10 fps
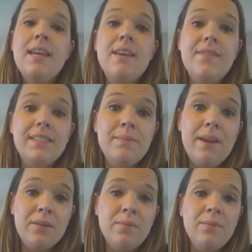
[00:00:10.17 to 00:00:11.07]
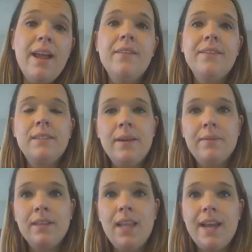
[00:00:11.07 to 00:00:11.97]
if it's made with a ray or if it's made
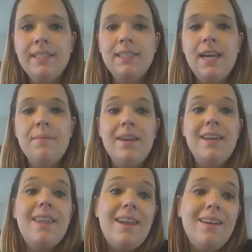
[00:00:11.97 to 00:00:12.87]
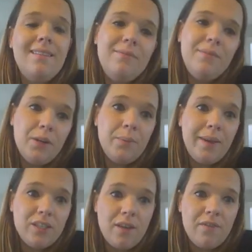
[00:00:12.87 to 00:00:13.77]
with a line segment, and then,
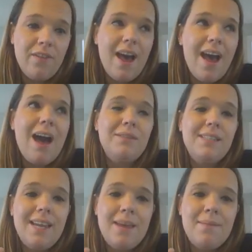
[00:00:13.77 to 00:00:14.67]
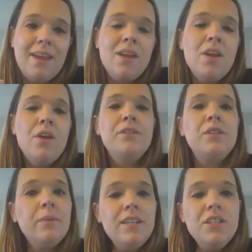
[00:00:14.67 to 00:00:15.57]
based off of that, how to name it.
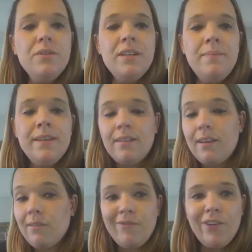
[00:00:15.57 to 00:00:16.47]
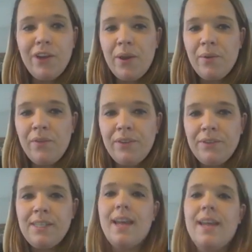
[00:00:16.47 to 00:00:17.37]
So we're going to do a very quick review
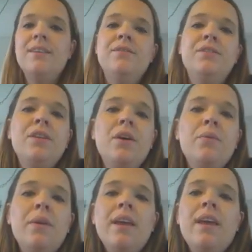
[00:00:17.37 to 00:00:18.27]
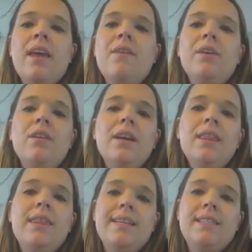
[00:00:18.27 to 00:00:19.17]
today. So if we look
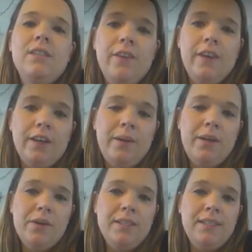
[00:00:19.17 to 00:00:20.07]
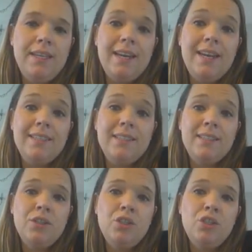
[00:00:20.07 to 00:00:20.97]
at this figure, we notice that it has
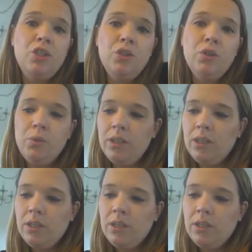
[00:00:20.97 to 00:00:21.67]
two,